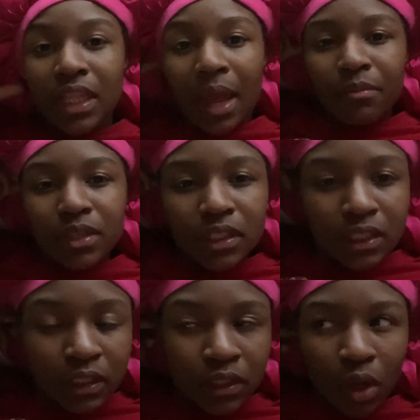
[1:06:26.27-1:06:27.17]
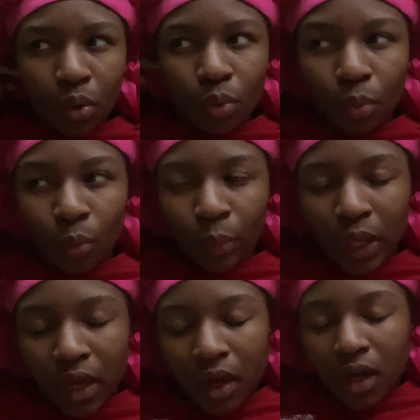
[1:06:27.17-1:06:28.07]
that was so
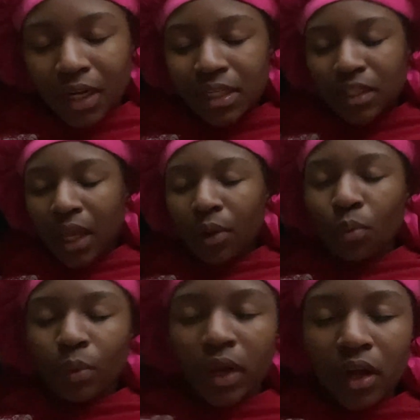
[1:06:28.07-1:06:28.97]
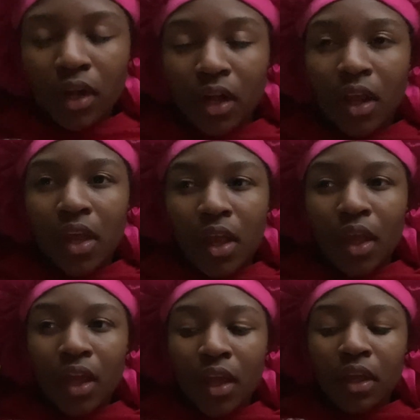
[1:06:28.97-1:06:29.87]
weird. That's like weird.
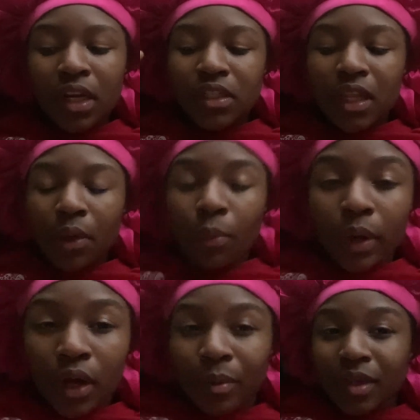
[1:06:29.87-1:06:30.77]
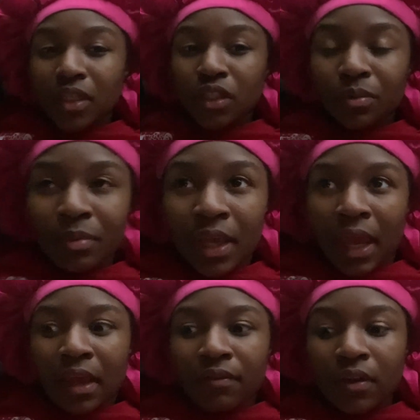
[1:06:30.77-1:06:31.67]
That's like weird bitch
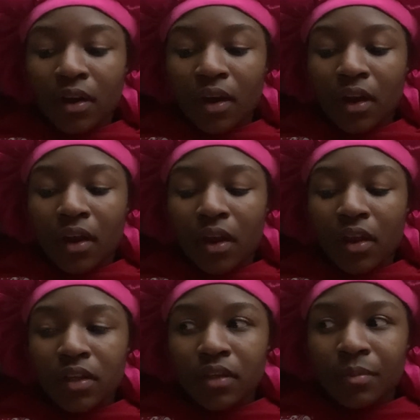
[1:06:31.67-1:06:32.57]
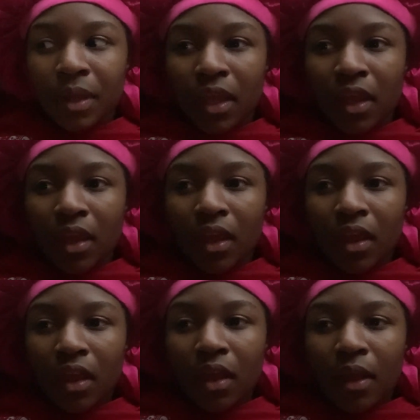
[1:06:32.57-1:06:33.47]
behavior to me.
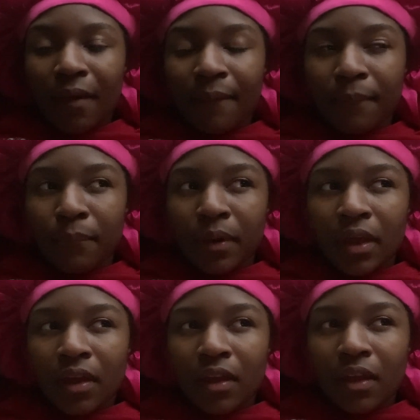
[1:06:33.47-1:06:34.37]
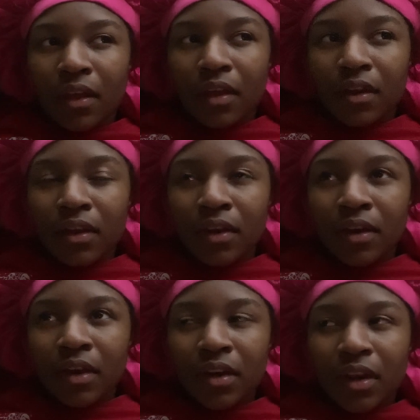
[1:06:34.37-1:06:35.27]
But
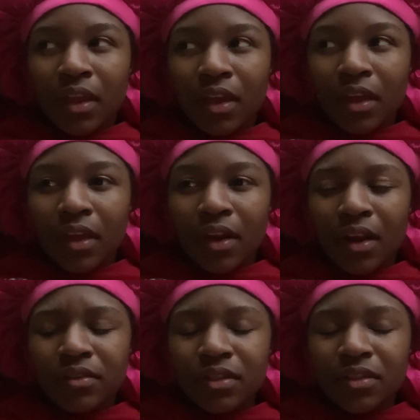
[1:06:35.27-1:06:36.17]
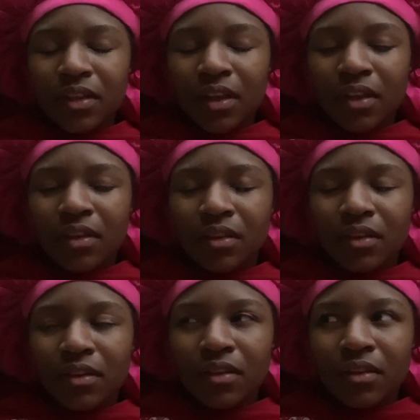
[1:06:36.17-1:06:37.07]
then again, I was just
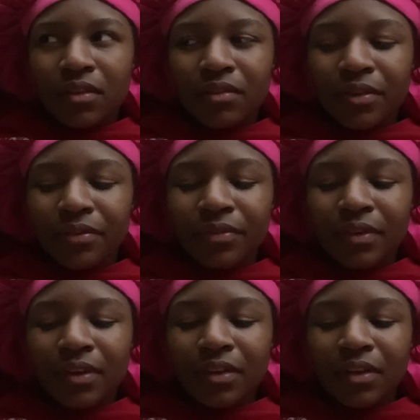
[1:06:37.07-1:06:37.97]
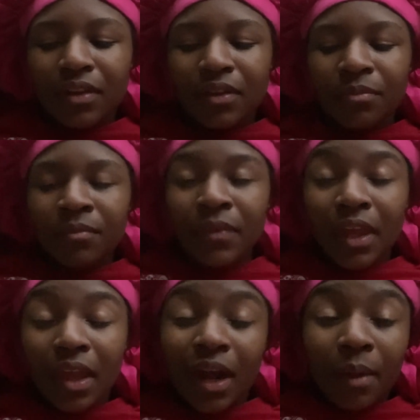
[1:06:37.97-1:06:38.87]
like, what the fuck?
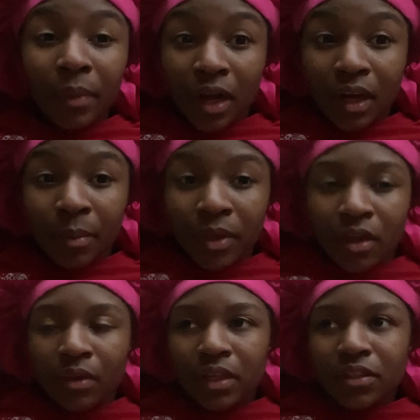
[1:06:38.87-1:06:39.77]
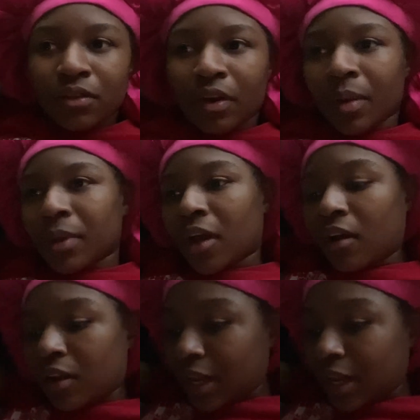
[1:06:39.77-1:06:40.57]
And I barely be on Instagram, y'all.